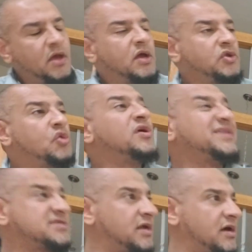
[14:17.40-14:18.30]
during
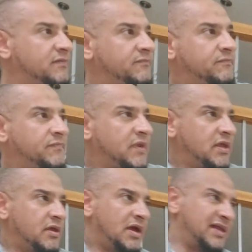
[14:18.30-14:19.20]
the salah.
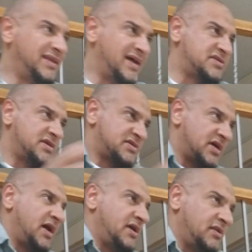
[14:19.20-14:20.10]
And that's a
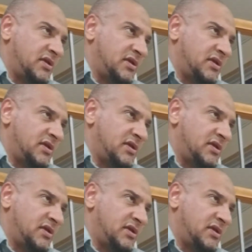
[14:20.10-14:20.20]
sign,